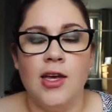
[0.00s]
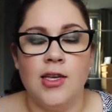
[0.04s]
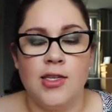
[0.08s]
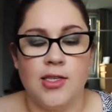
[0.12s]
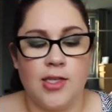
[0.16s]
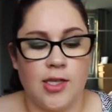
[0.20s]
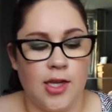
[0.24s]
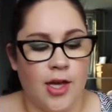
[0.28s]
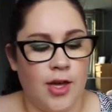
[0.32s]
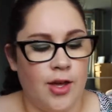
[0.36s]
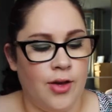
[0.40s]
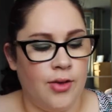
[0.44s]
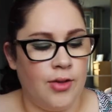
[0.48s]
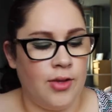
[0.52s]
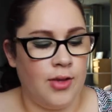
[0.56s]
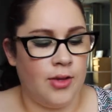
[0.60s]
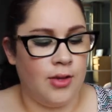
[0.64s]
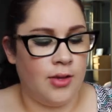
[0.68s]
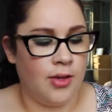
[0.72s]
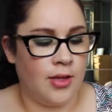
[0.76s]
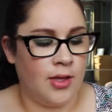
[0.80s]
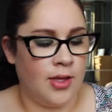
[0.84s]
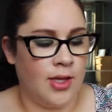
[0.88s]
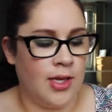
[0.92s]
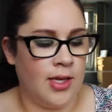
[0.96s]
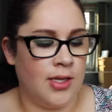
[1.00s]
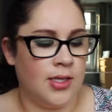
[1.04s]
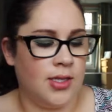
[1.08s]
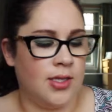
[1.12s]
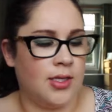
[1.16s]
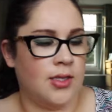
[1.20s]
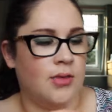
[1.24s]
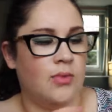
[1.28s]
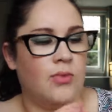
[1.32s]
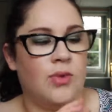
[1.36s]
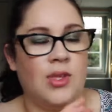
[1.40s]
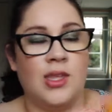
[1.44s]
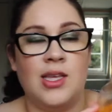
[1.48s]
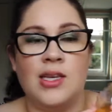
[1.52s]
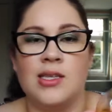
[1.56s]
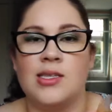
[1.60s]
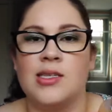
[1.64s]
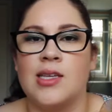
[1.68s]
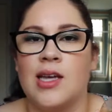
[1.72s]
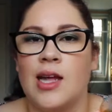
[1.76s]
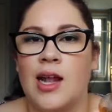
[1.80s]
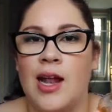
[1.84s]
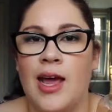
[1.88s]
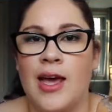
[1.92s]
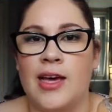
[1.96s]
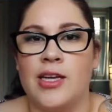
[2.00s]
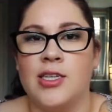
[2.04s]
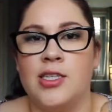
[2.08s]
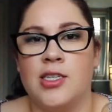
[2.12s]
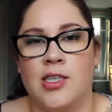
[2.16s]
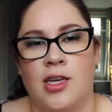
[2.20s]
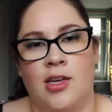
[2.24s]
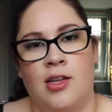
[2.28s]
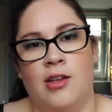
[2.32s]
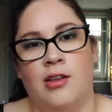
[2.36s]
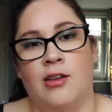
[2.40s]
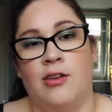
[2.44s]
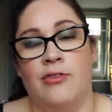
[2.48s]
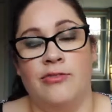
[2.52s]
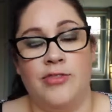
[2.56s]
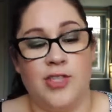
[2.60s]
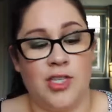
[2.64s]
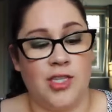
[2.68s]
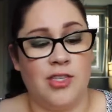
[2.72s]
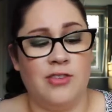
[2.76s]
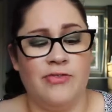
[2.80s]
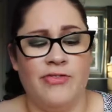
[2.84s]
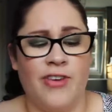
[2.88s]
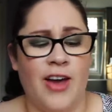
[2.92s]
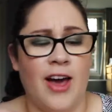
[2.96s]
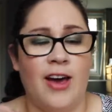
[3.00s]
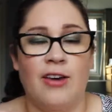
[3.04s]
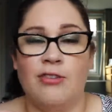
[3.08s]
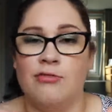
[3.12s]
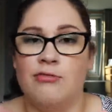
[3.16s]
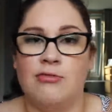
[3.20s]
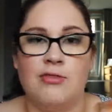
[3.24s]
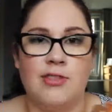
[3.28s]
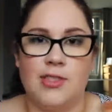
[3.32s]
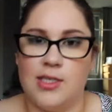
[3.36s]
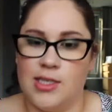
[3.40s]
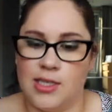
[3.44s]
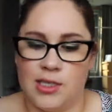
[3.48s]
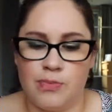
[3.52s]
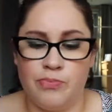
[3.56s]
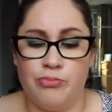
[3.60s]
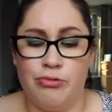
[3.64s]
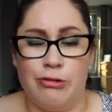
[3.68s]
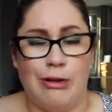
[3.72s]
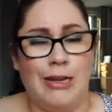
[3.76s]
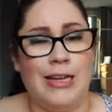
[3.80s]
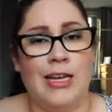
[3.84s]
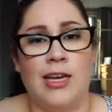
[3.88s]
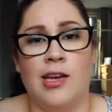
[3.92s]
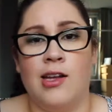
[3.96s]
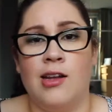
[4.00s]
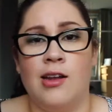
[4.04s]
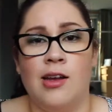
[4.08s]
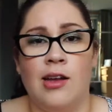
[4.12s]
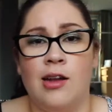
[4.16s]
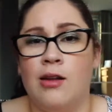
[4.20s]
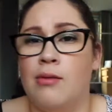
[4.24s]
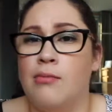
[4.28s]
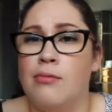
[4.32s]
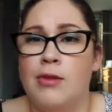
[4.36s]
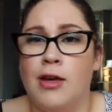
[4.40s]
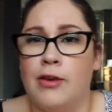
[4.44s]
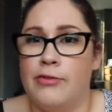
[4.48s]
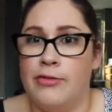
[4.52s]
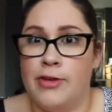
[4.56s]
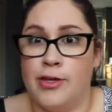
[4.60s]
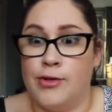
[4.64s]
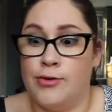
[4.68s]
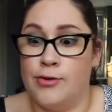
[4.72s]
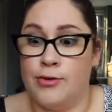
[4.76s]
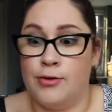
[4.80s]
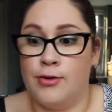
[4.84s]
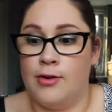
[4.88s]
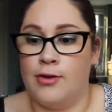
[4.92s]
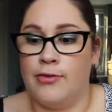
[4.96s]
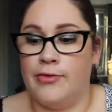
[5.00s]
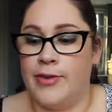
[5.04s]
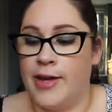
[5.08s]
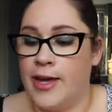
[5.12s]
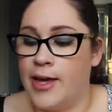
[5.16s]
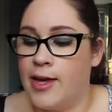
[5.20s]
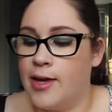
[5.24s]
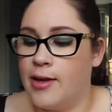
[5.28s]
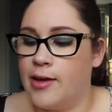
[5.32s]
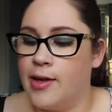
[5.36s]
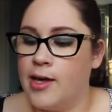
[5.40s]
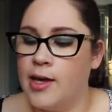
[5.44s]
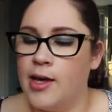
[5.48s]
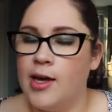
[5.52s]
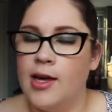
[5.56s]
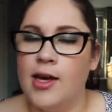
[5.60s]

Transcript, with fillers: So this with this collection I've just found it's brilliant and I'm loving all of it.